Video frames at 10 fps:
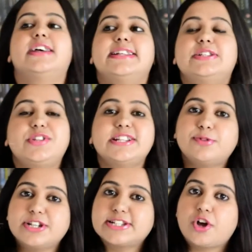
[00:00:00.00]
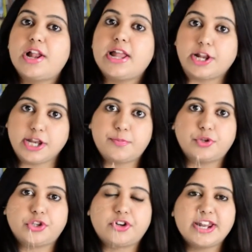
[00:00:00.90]
So this book is called
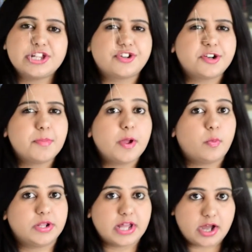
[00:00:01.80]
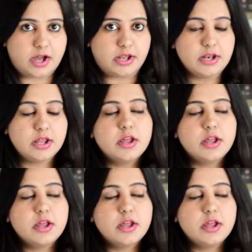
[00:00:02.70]
Agniputr and it's written by Vadhan.